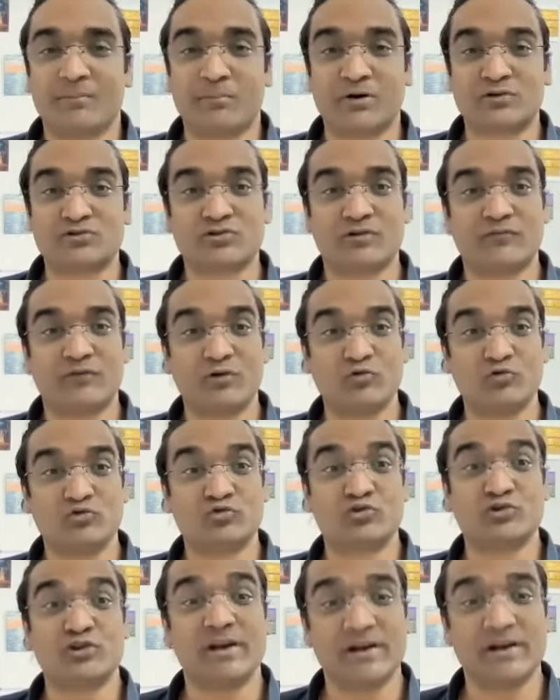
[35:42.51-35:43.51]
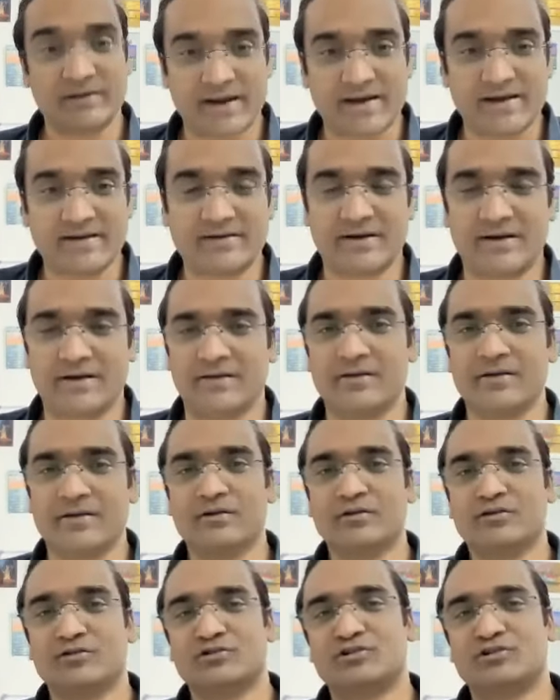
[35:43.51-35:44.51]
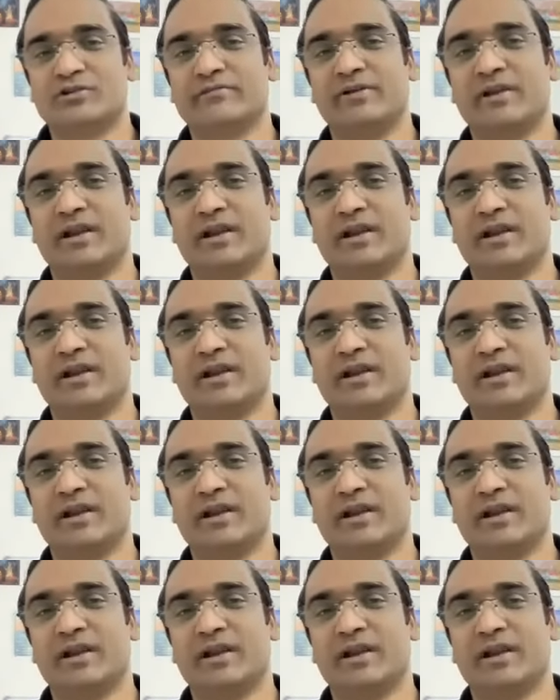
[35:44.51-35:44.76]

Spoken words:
But someone who's really talented, she